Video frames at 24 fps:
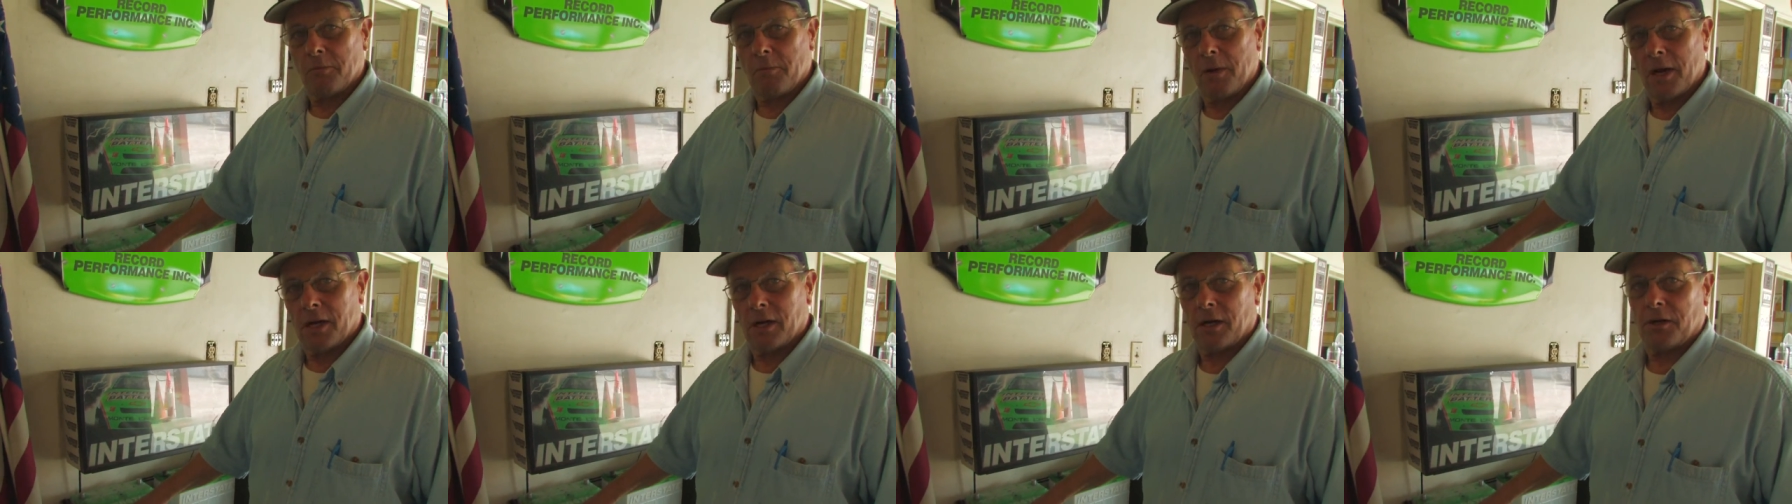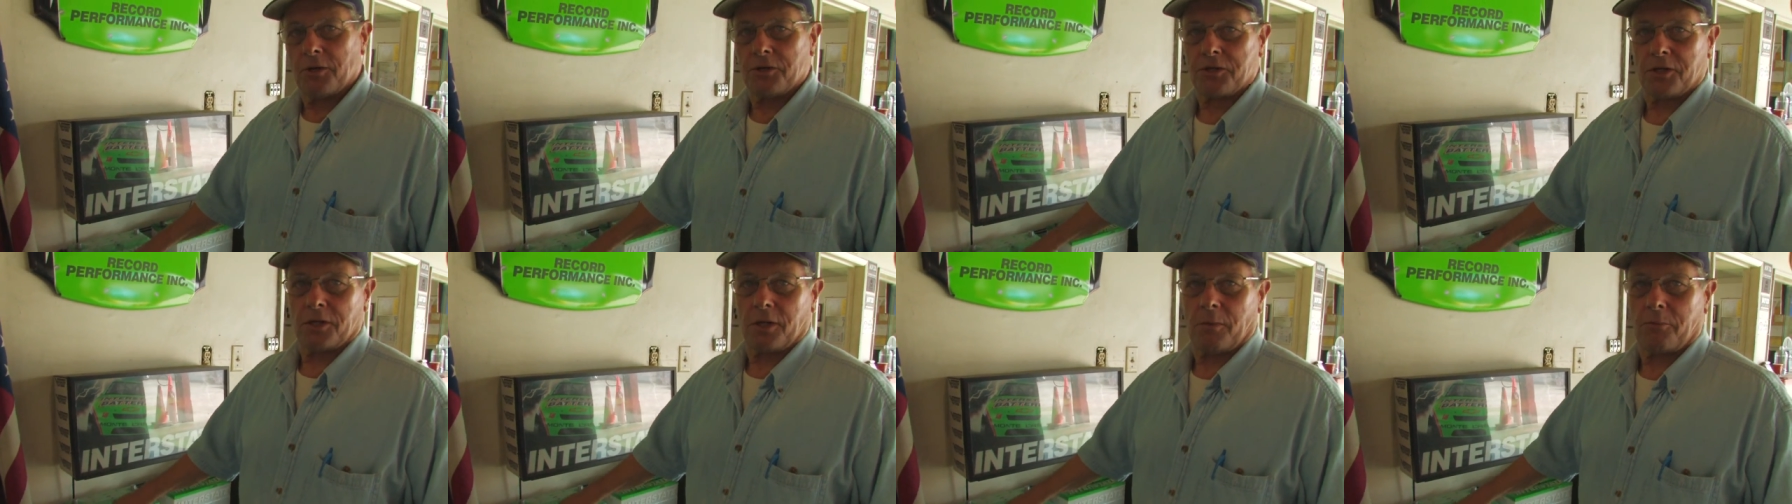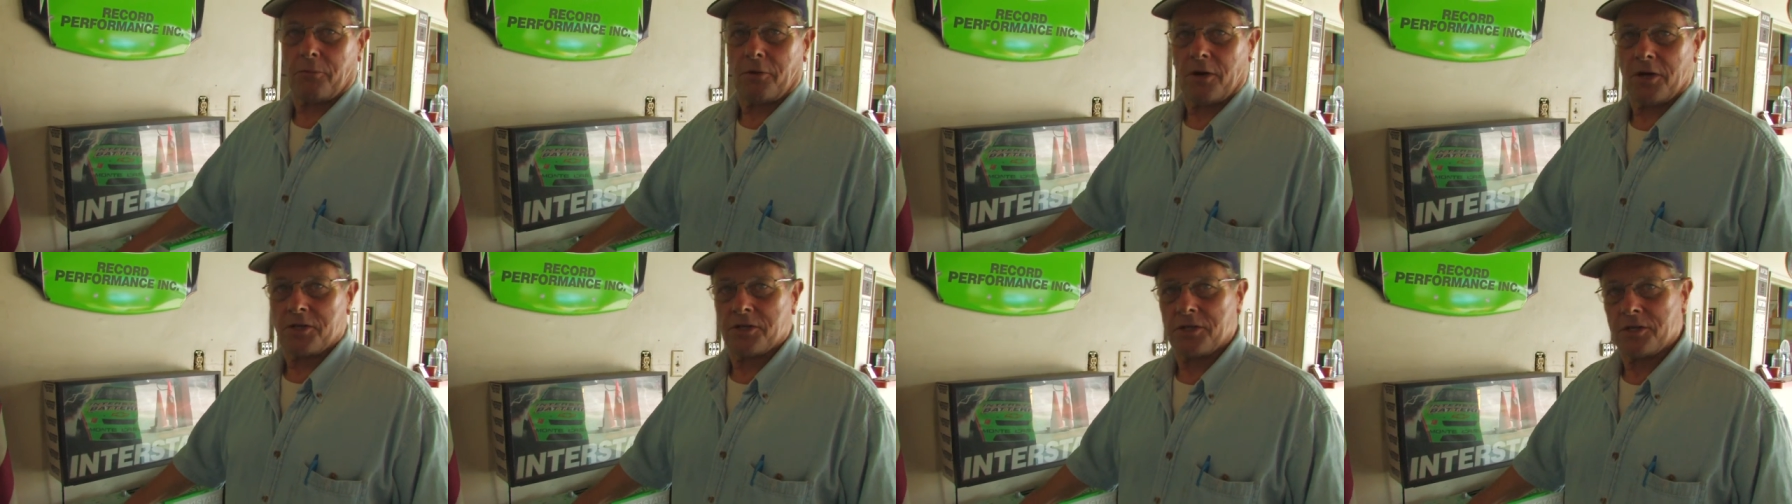metals in the
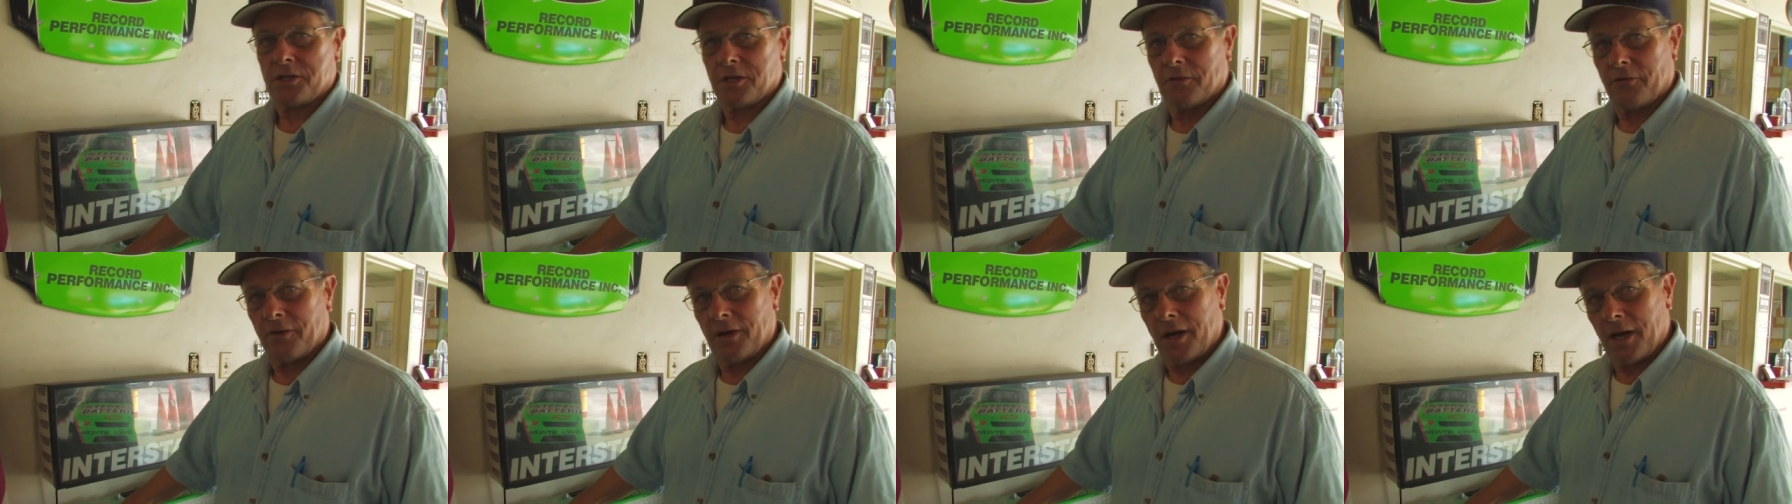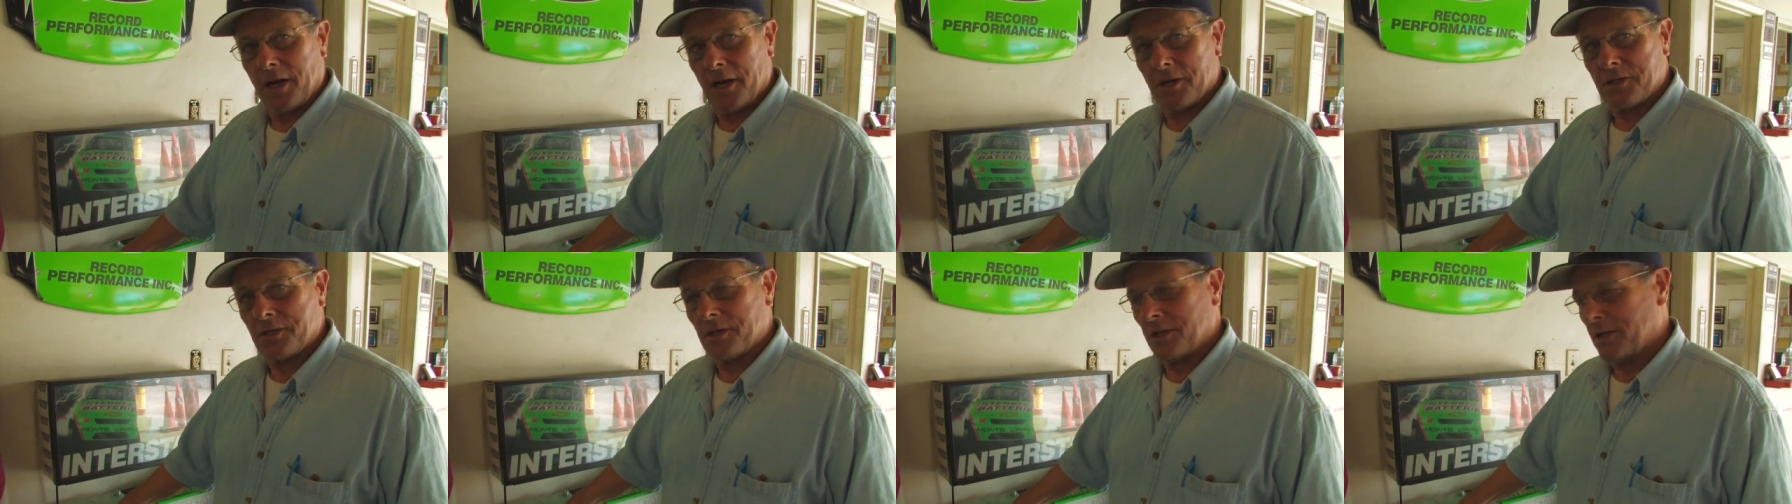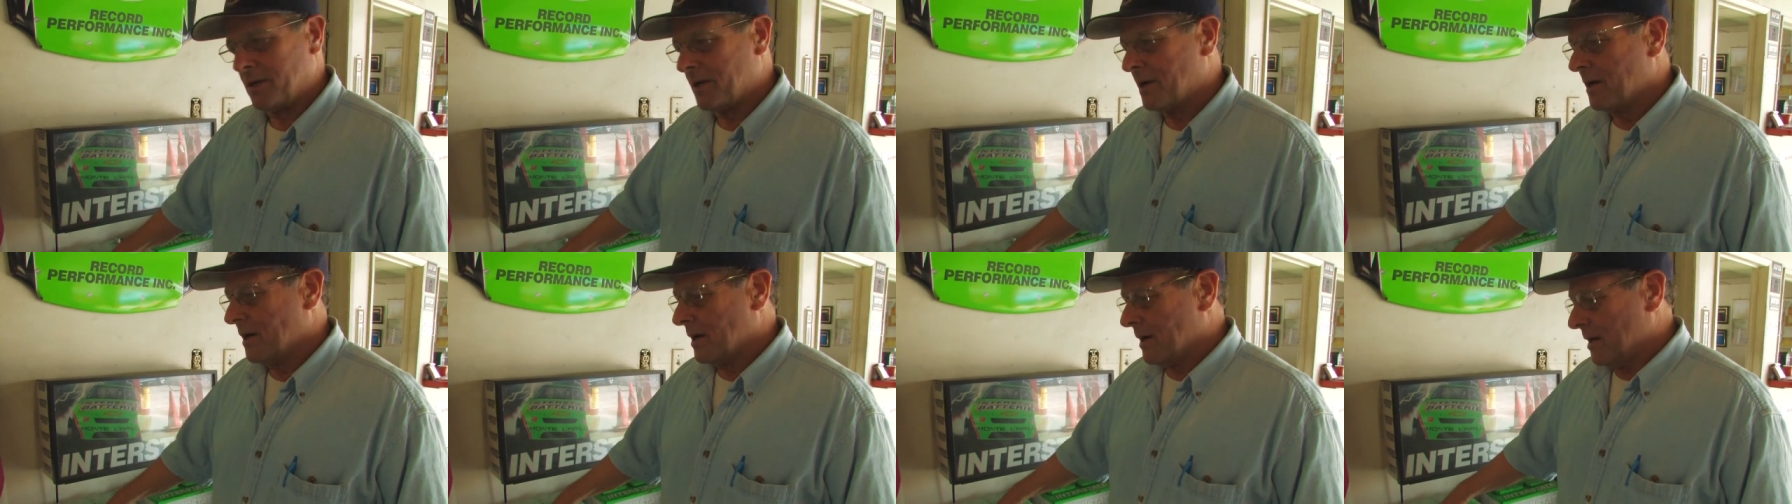presence of an
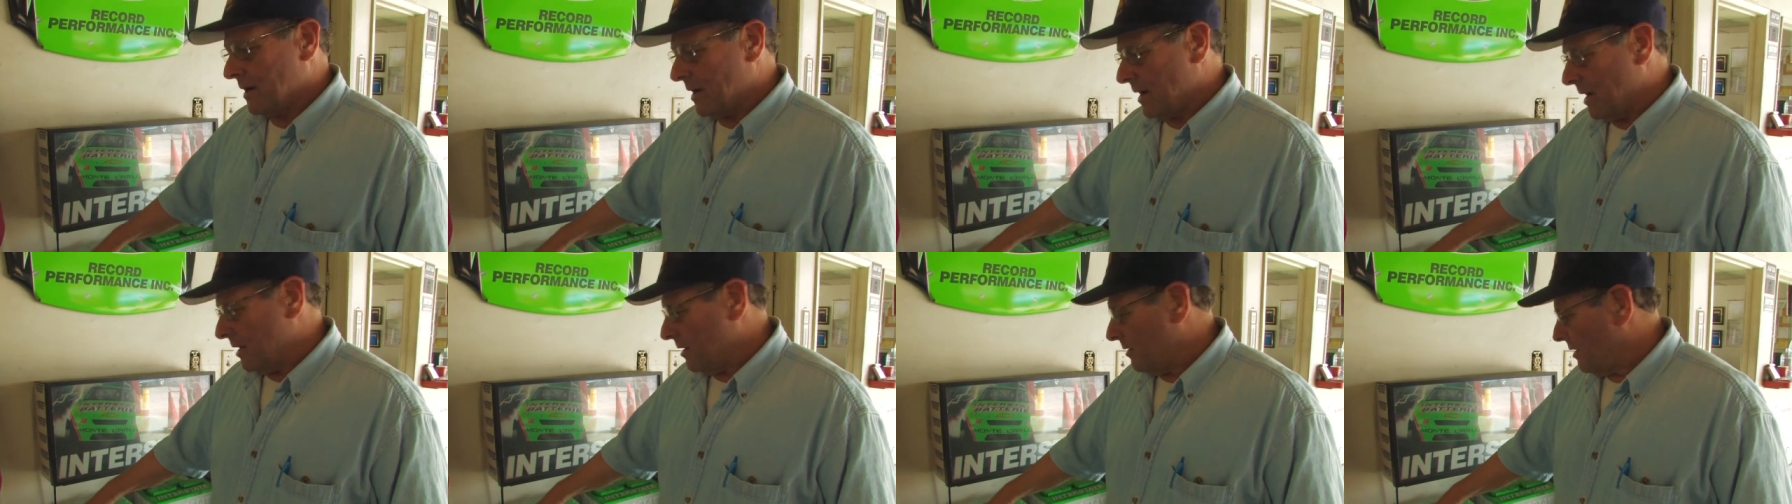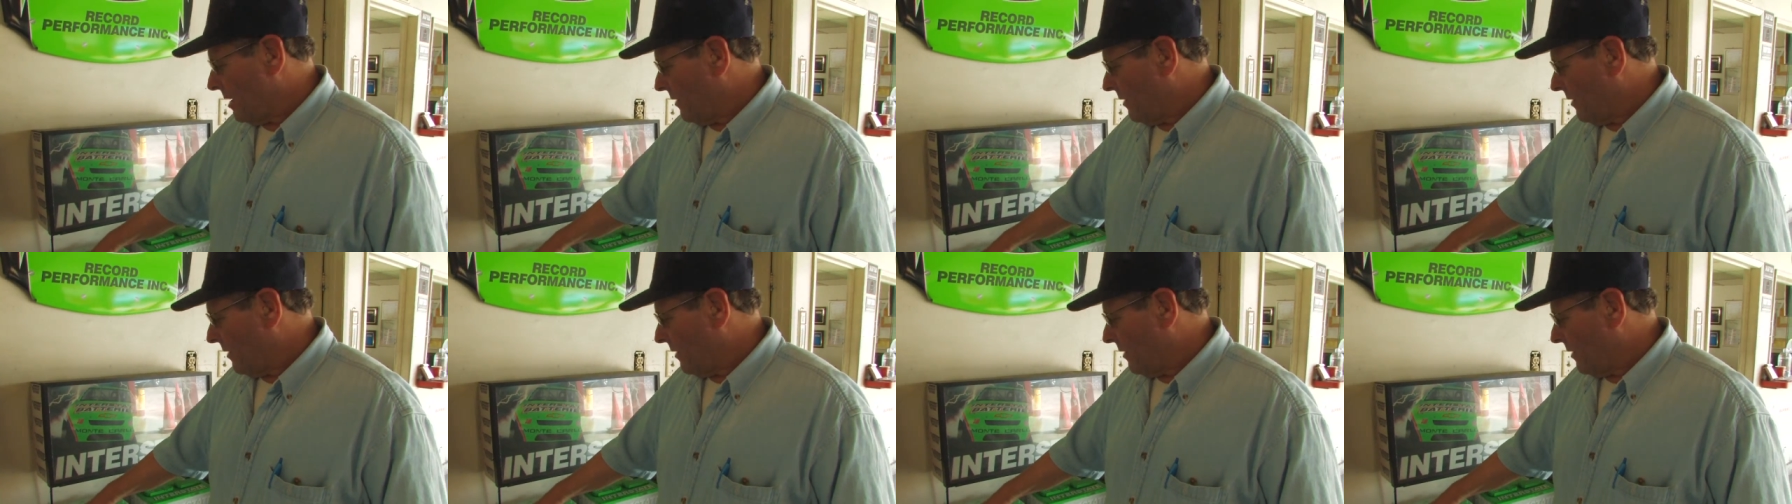acid and you